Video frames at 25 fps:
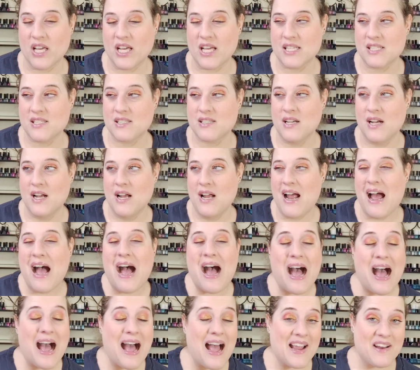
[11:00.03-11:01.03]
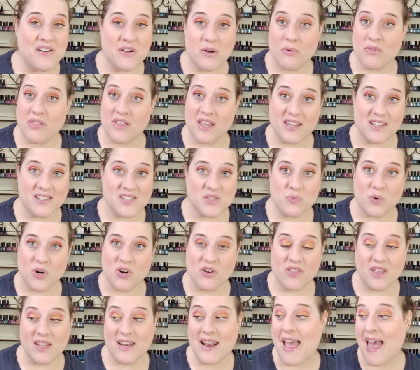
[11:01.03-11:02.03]
this, I don't think it's
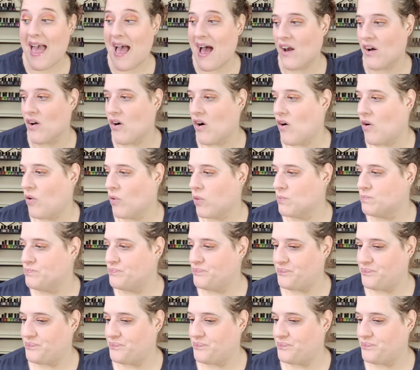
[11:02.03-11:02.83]
worth it at all.